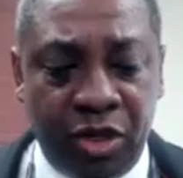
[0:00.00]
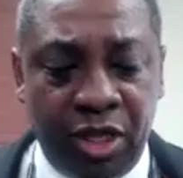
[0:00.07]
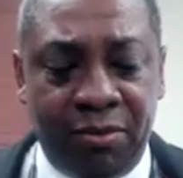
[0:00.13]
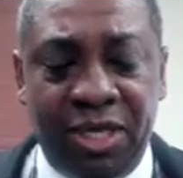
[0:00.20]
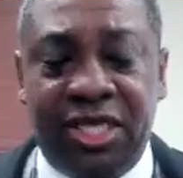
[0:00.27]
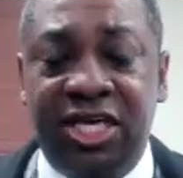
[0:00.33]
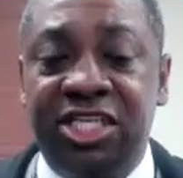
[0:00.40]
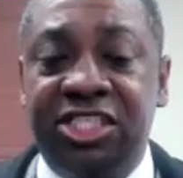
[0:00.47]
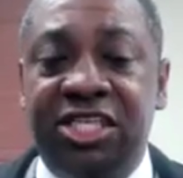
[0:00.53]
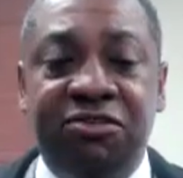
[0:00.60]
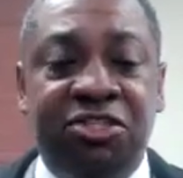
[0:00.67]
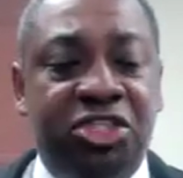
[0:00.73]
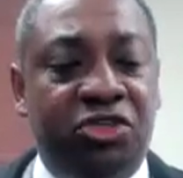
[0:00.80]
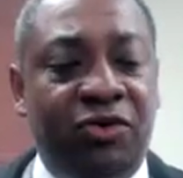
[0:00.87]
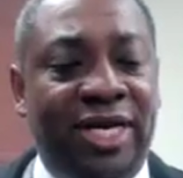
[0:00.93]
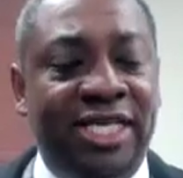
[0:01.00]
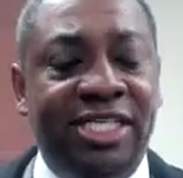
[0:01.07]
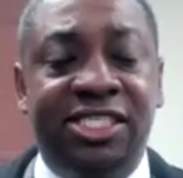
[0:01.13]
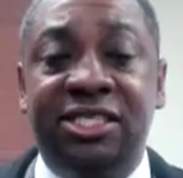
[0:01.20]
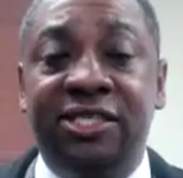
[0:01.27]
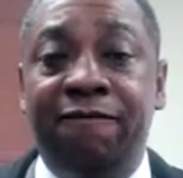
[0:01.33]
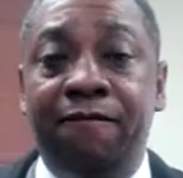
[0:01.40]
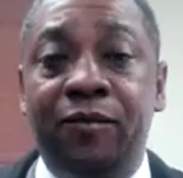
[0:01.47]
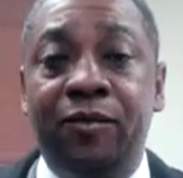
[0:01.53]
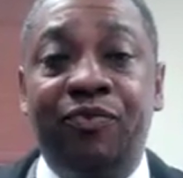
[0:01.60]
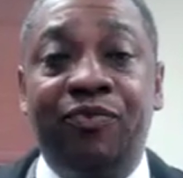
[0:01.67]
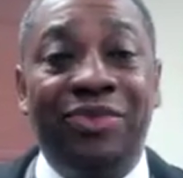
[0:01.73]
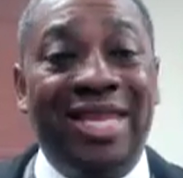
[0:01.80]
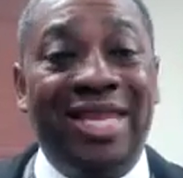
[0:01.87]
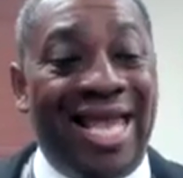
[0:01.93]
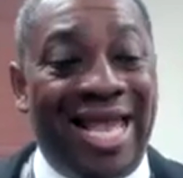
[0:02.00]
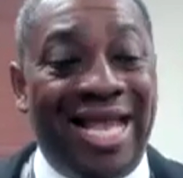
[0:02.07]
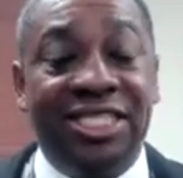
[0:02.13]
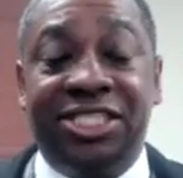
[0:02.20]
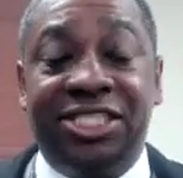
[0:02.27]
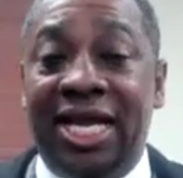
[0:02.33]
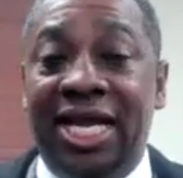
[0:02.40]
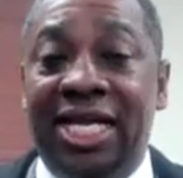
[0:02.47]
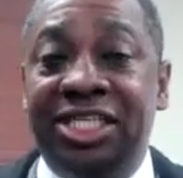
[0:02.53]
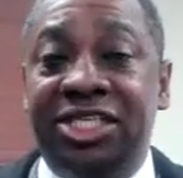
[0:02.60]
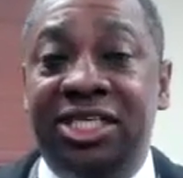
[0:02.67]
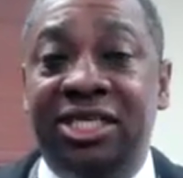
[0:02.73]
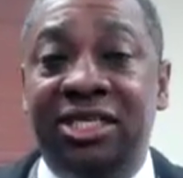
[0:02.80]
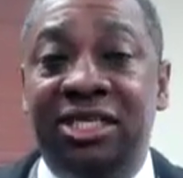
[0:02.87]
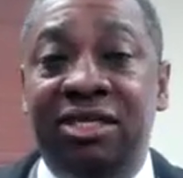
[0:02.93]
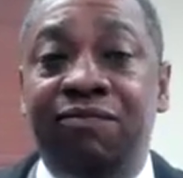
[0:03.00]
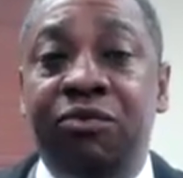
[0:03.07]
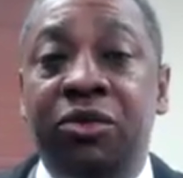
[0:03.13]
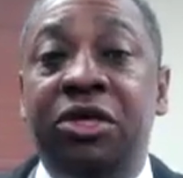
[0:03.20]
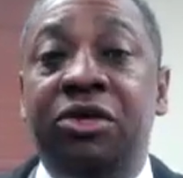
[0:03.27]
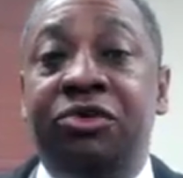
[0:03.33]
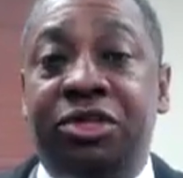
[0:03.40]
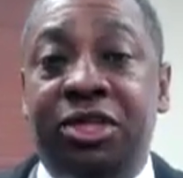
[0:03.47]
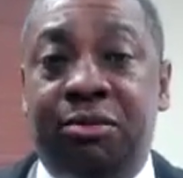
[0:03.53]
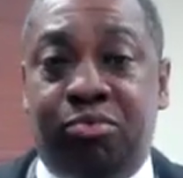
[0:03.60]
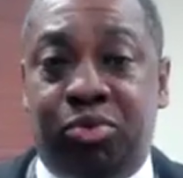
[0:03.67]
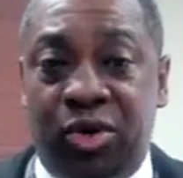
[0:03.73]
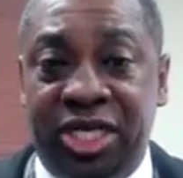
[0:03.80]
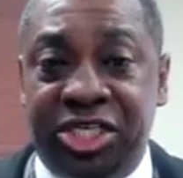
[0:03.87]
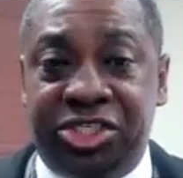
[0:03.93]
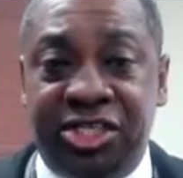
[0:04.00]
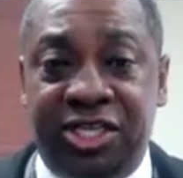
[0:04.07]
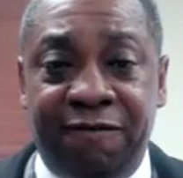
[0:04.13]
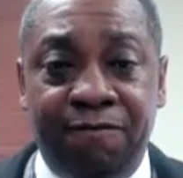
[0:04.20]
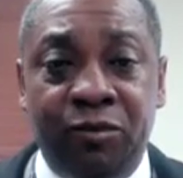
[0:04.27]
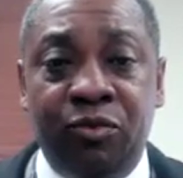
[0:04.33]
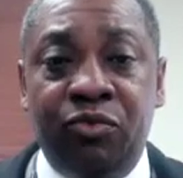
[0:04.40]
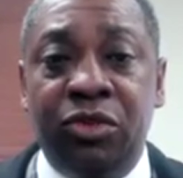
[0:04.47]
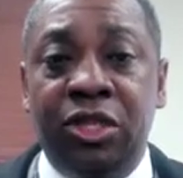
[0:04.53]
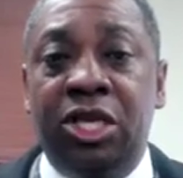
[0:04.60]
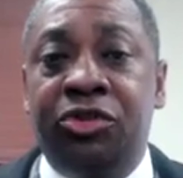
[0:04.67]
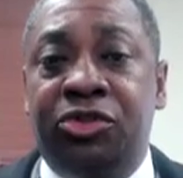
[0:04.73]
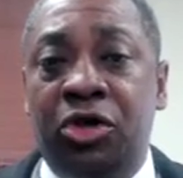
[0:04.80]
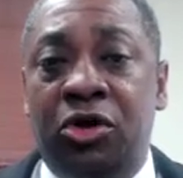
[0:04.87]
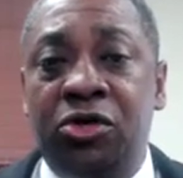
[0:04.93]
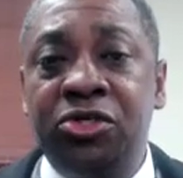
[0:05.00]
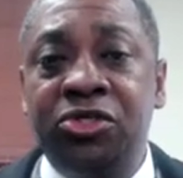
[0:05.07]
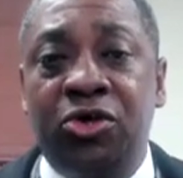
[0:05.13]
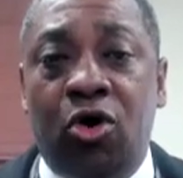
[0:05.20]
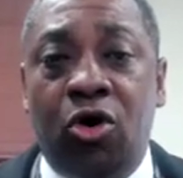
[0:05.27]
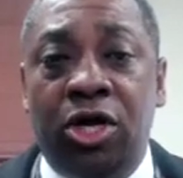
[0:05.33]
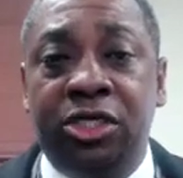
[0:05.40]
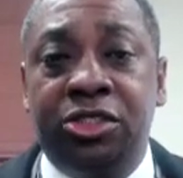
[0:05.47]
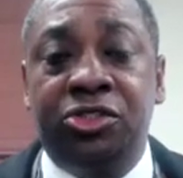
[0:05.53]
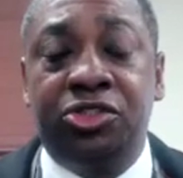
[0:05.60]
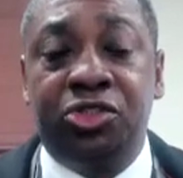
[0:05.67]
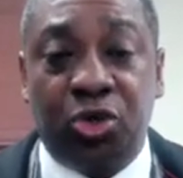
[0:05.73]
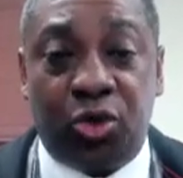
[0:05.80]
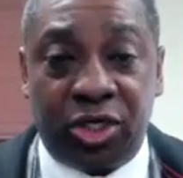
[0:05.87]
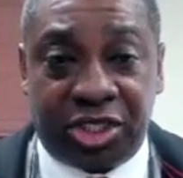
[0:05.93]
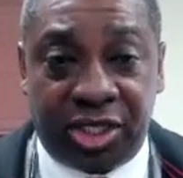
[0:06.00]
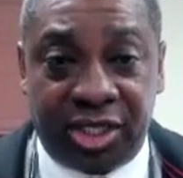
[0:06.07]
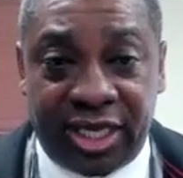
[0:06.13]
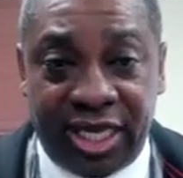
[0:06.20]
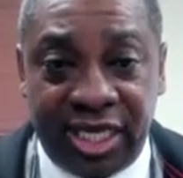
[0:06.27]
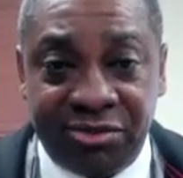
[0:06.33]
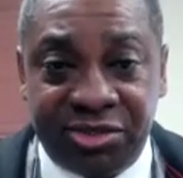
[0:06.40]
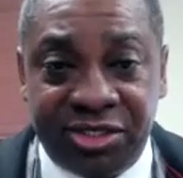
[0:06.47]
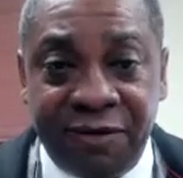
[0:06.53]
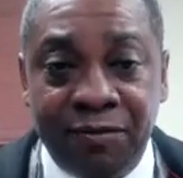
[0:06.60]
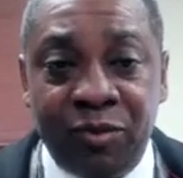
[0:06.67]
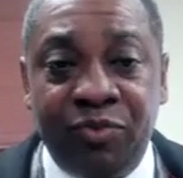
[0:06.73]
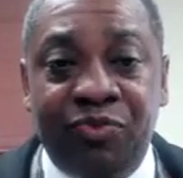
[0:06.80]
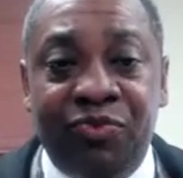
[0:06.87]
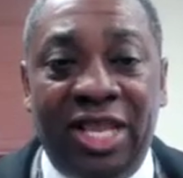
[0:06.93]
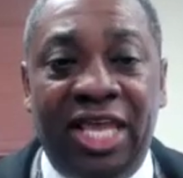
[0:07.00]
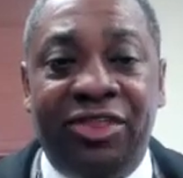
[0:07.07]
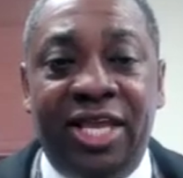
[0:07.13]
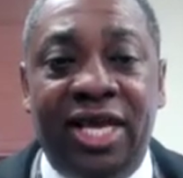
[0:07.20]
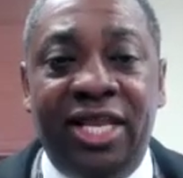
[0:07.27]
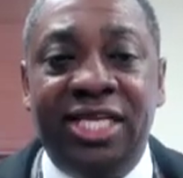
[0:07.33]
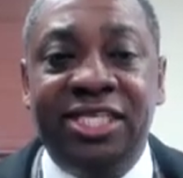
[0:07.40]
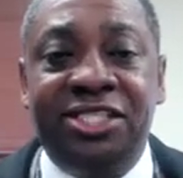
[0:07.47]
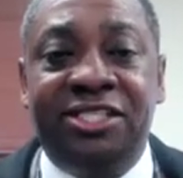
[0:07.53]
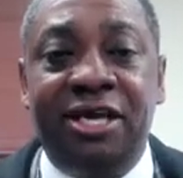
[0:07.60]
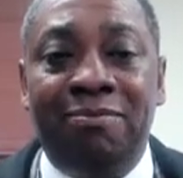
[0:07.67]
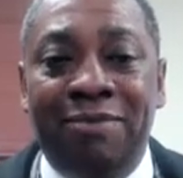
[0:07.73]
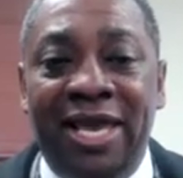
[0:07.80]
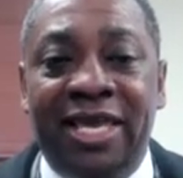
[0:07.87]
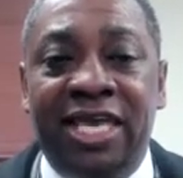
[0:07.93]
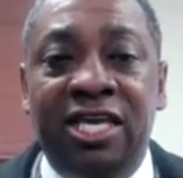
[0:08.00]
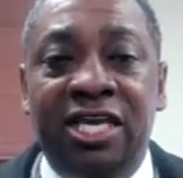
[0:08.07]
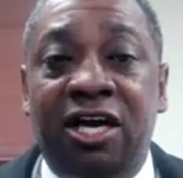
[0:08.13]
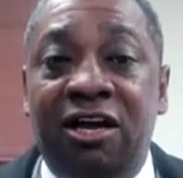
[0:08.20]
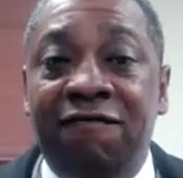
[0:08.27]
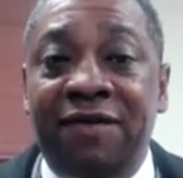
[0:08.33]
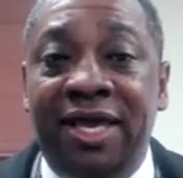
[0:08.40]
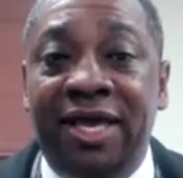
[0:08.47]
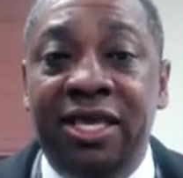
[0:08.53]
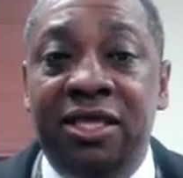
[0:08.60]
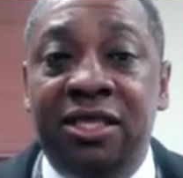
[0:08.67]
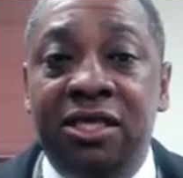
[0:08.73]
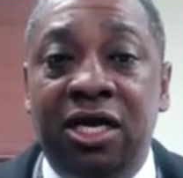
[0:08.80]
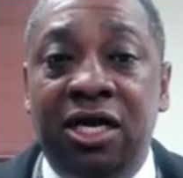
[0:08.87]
because of stress, anxiety, depression, those are tort claims, and that is the making of a